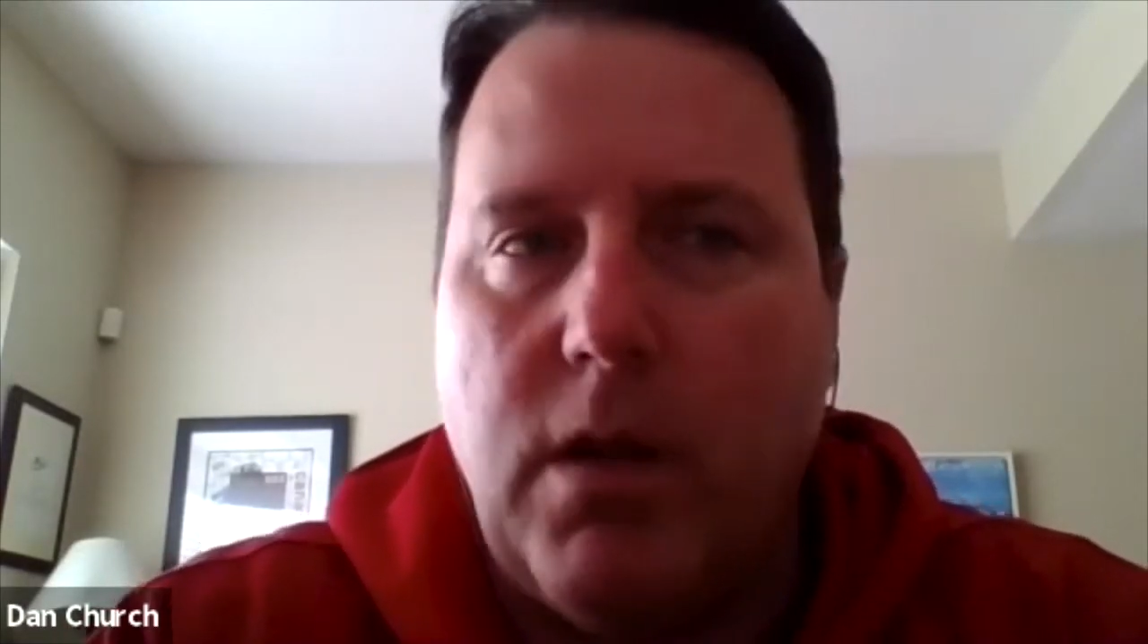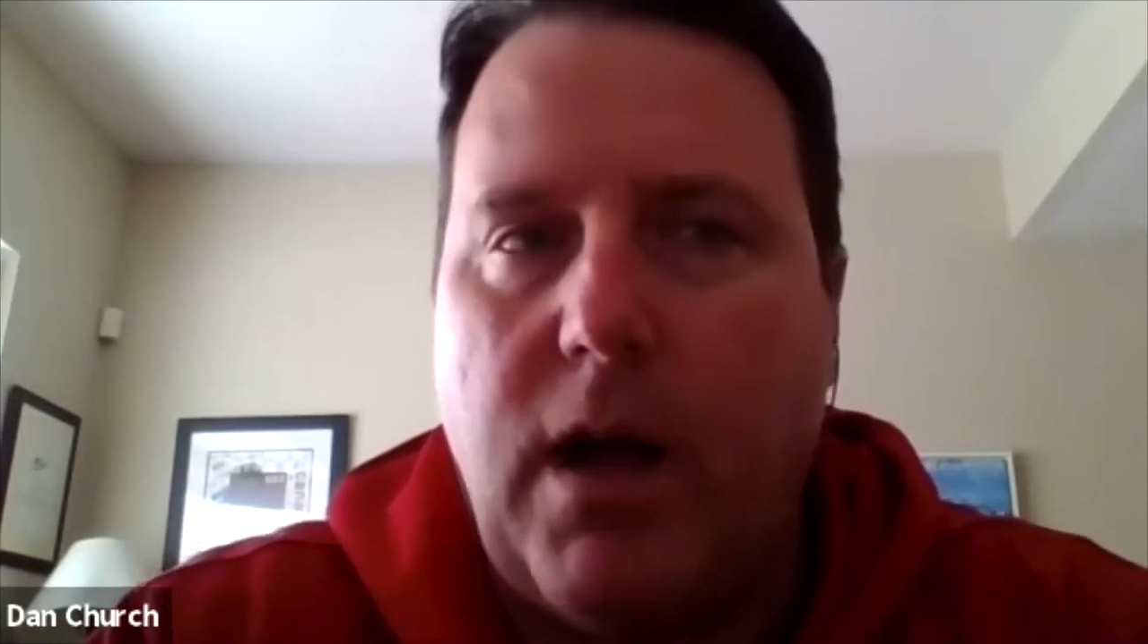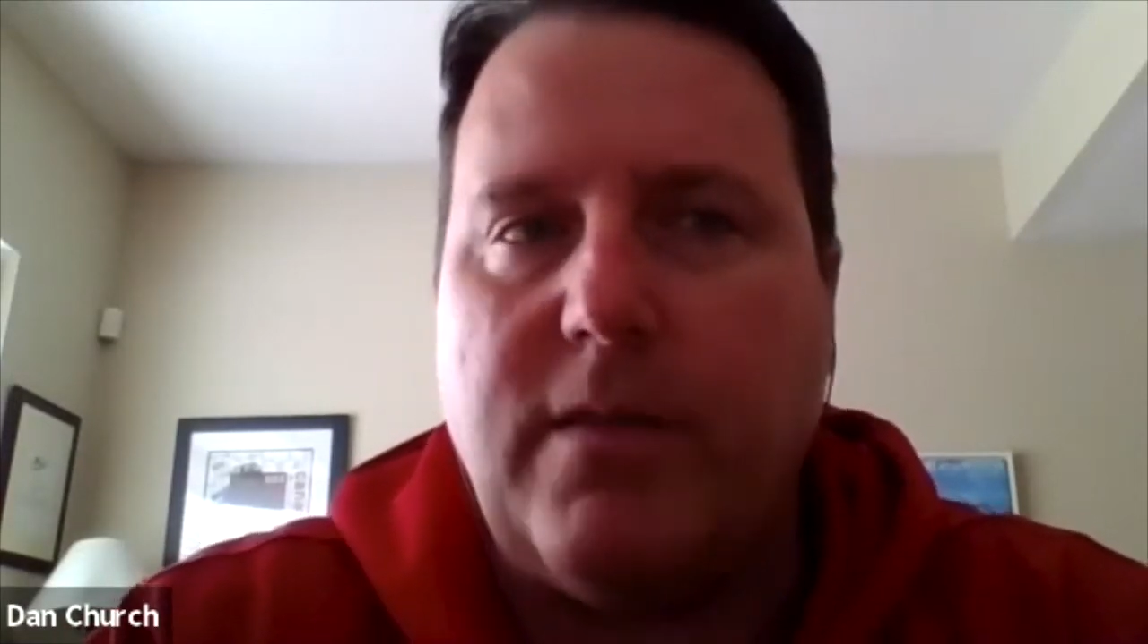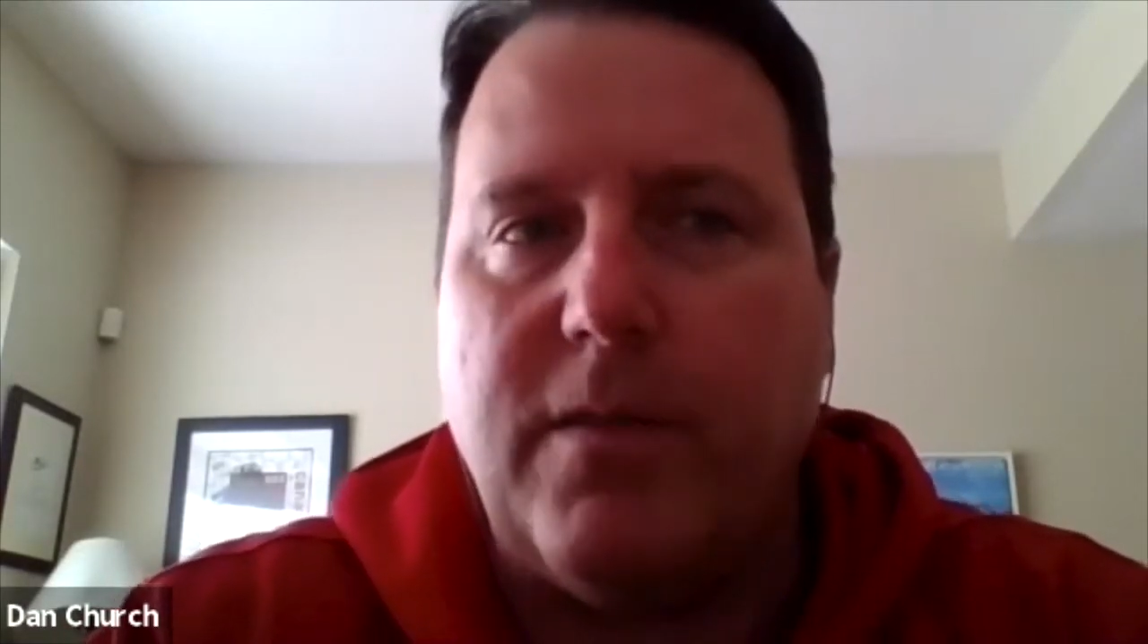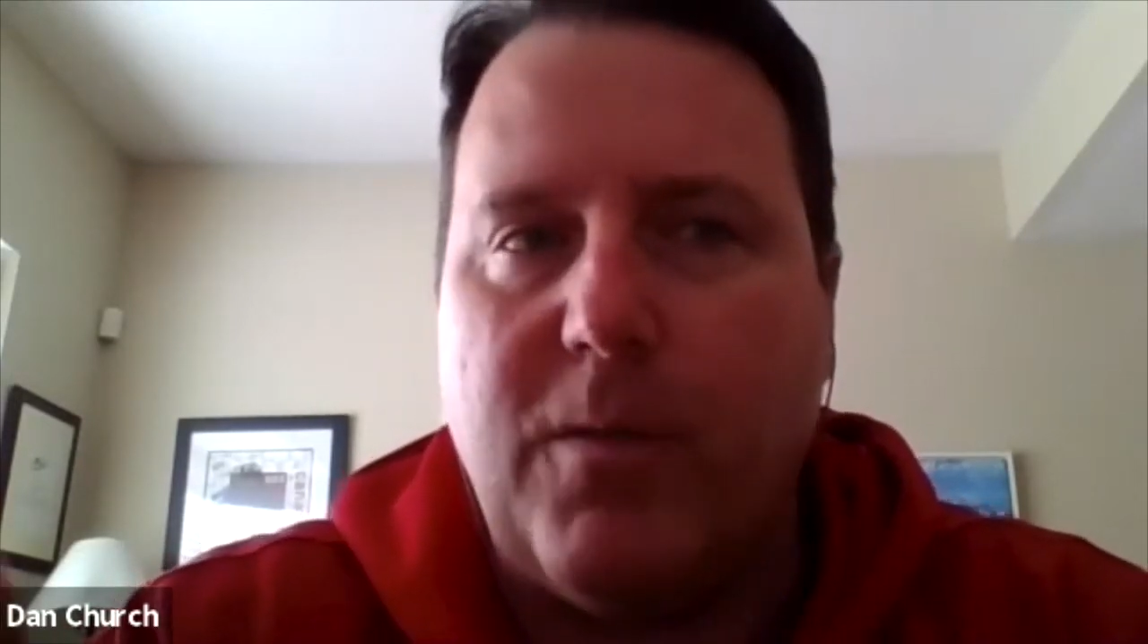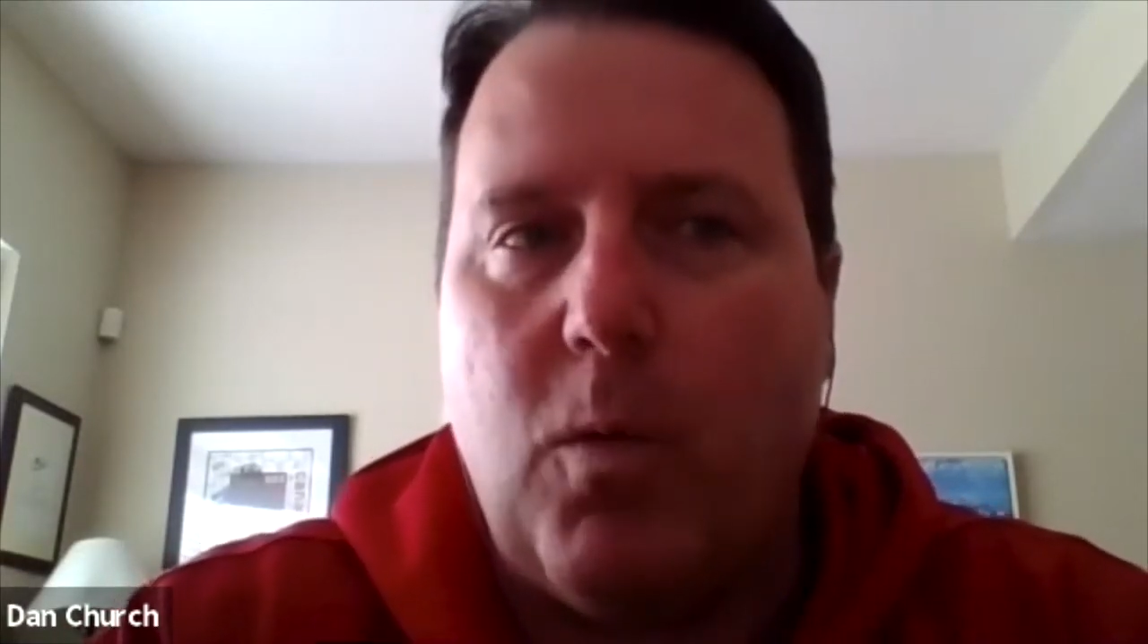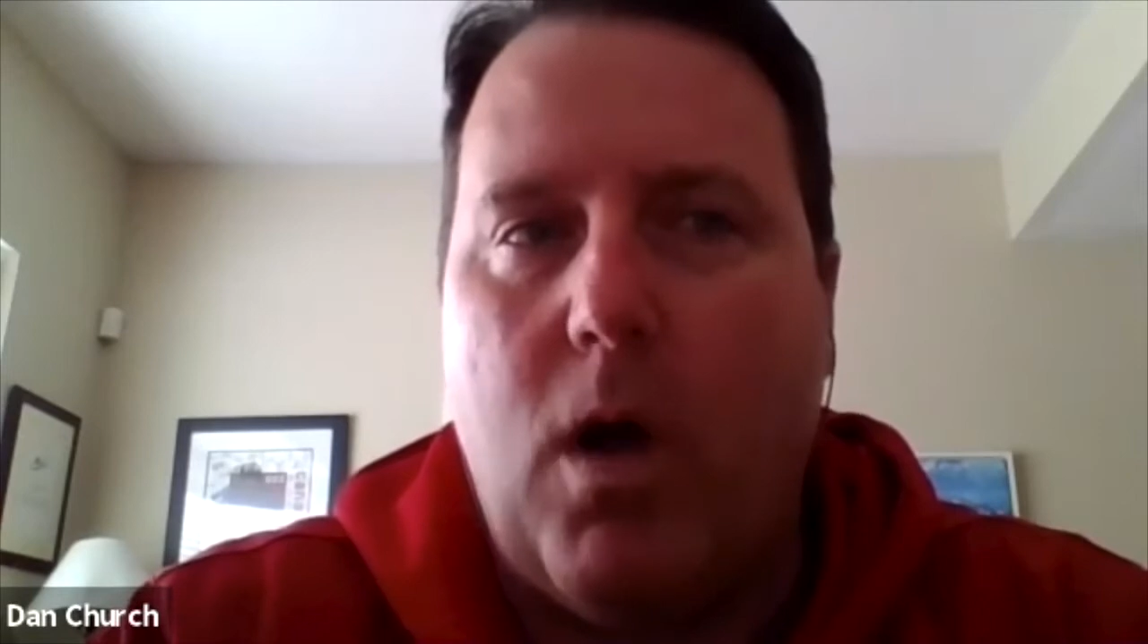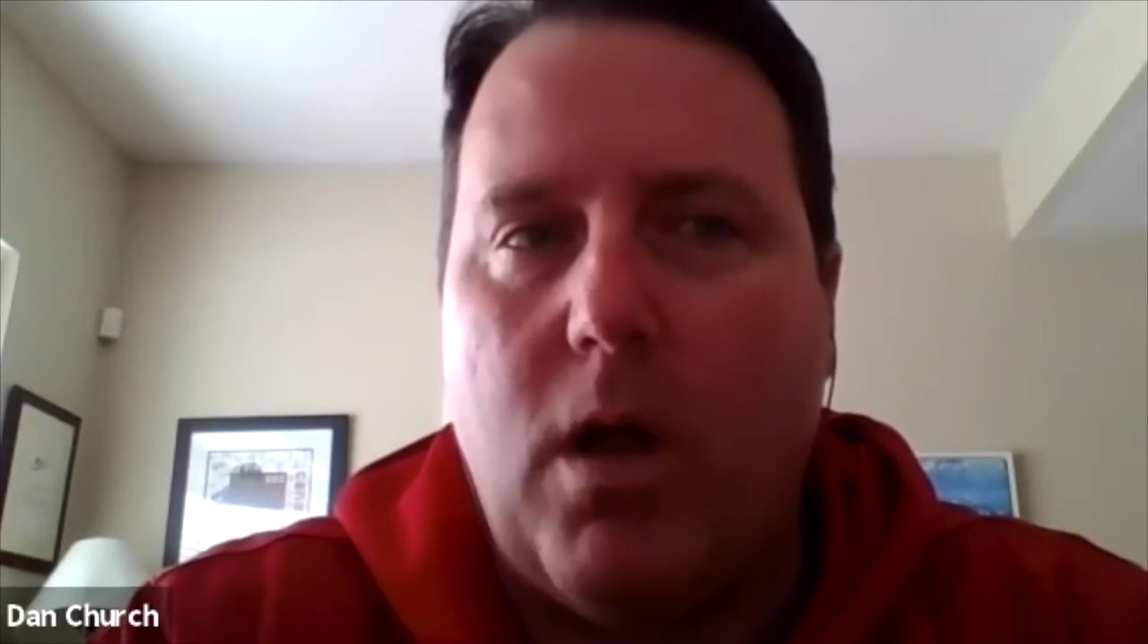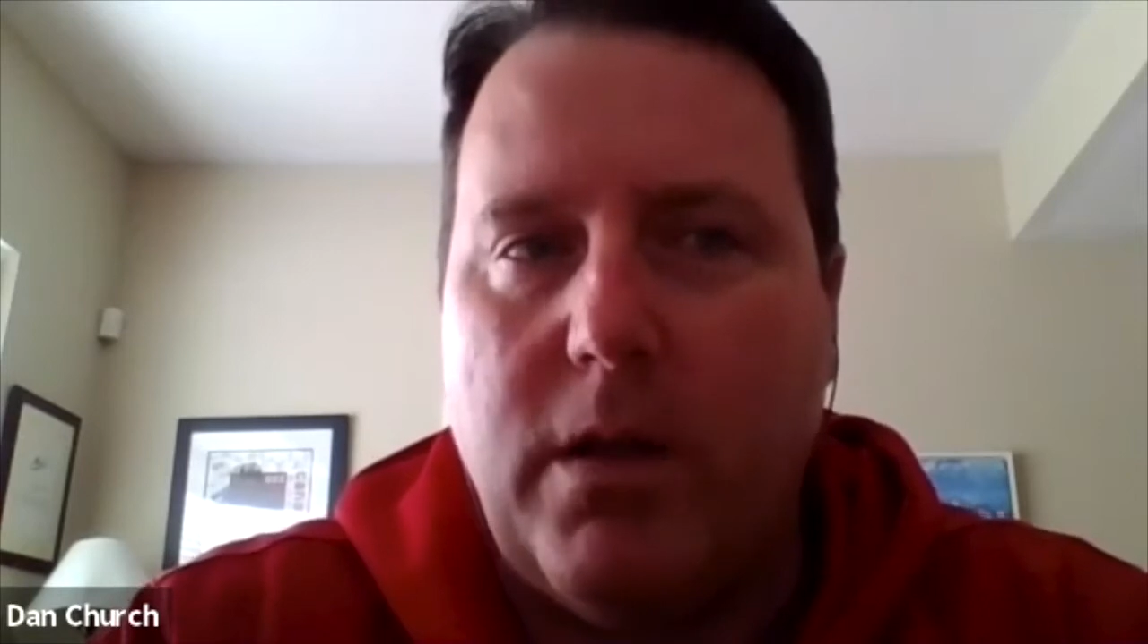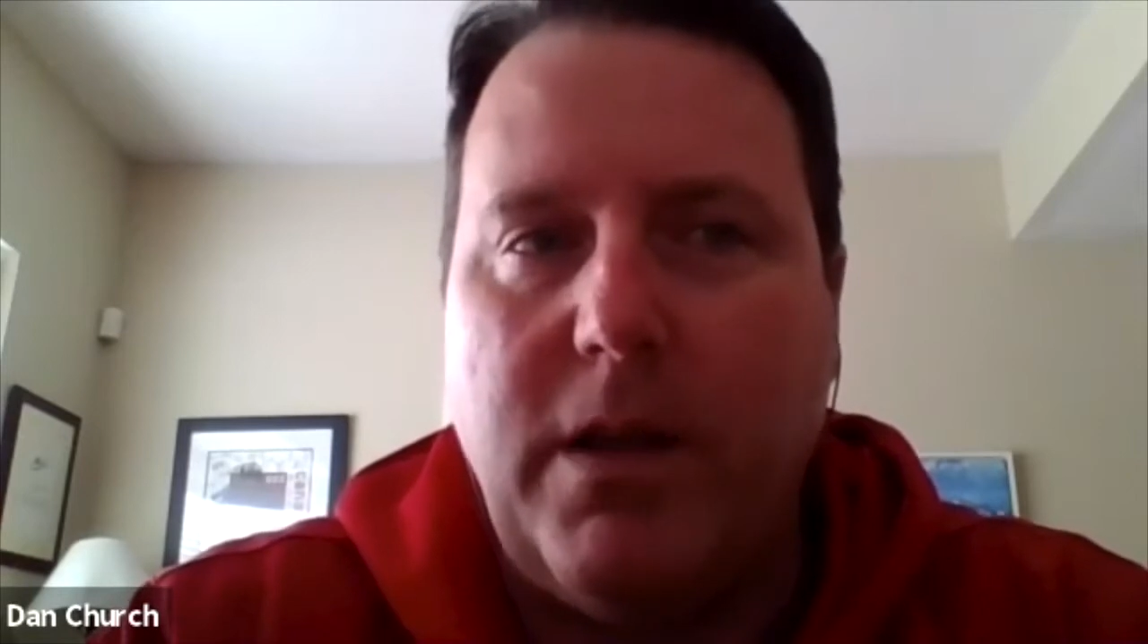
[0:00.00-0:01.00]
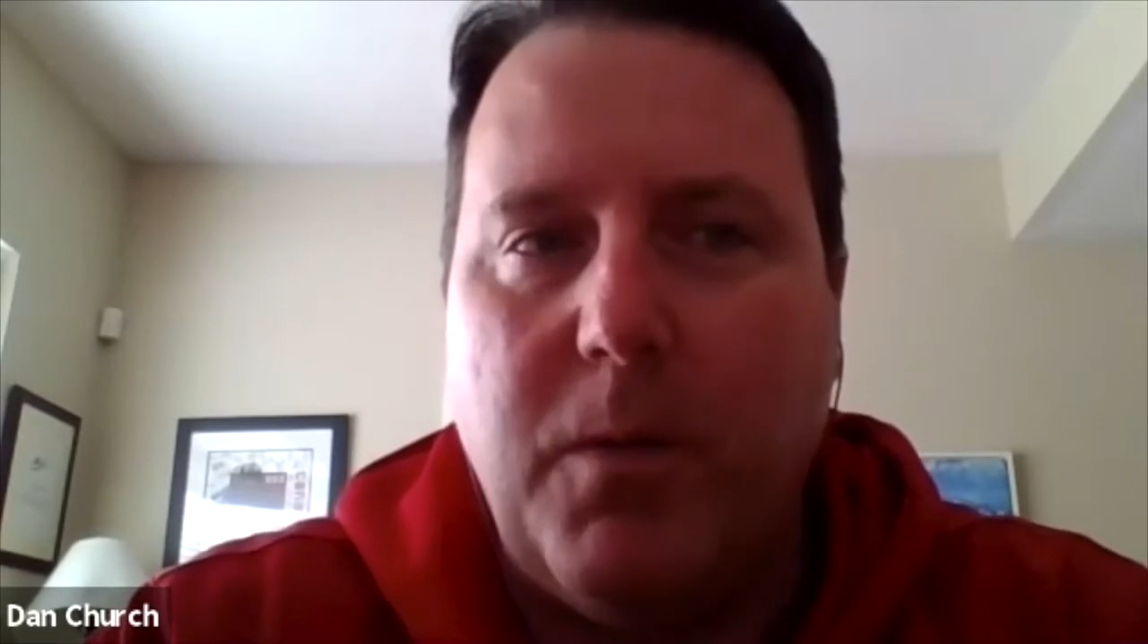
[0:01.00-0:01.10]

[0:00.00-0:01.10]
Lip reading: lots of quality